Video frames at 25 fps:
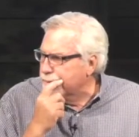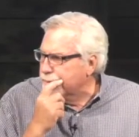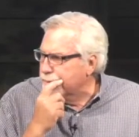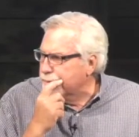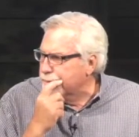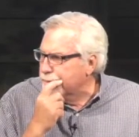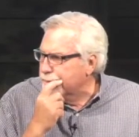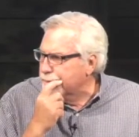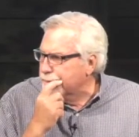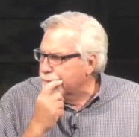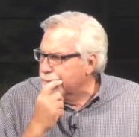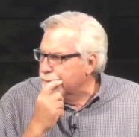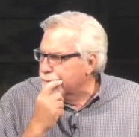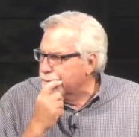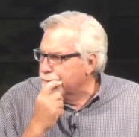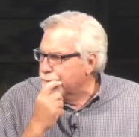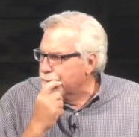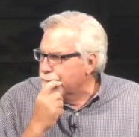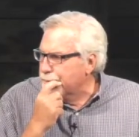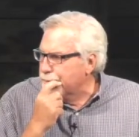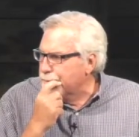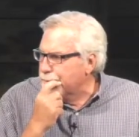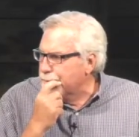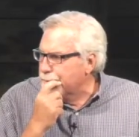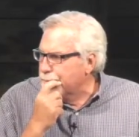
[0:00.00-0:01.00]

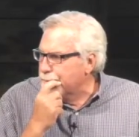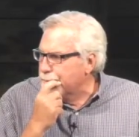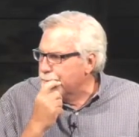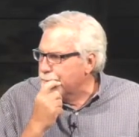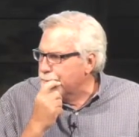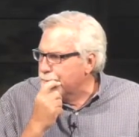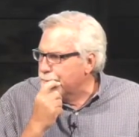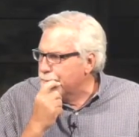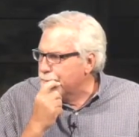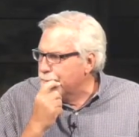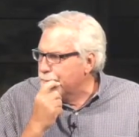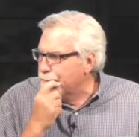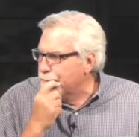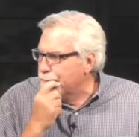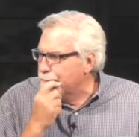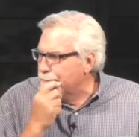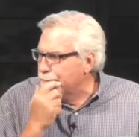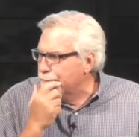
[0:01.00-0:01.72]
[no speech]